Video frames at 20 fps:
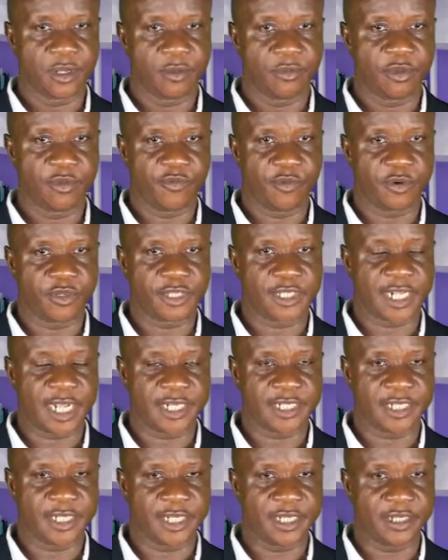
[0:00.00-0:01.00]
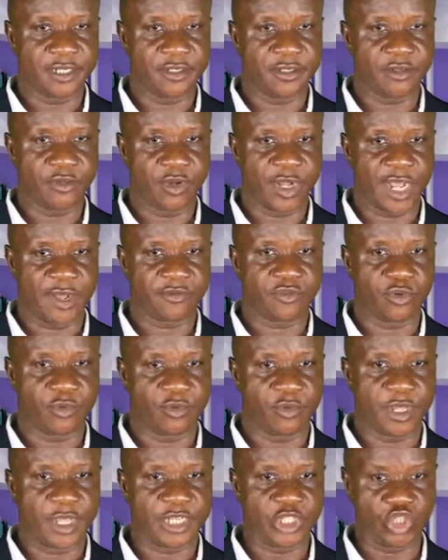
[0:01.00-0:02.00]
before starting, you have
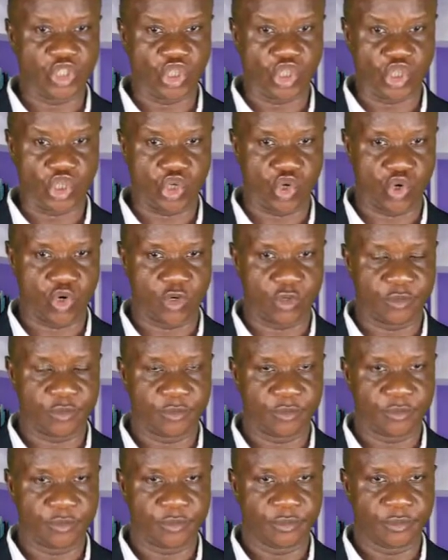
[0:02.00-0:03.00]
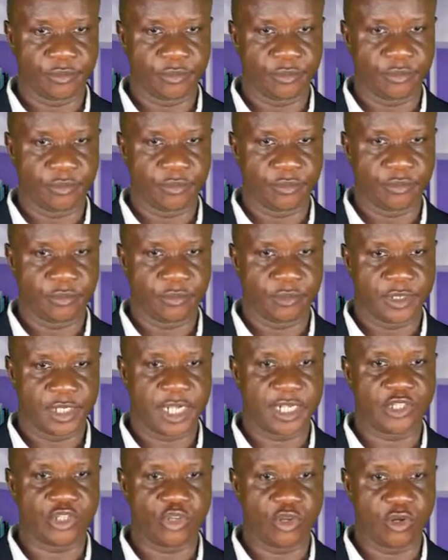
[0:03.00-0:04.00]
to ensure
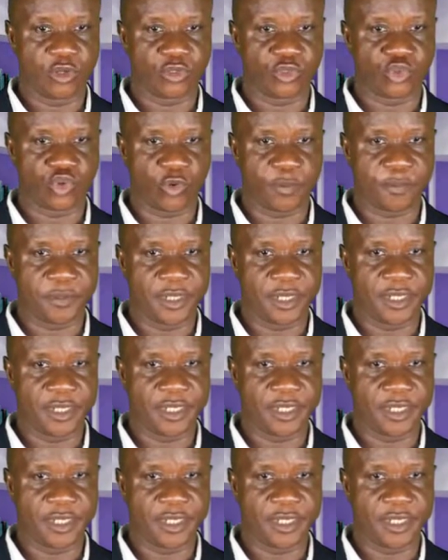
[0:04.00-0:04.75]
that your topic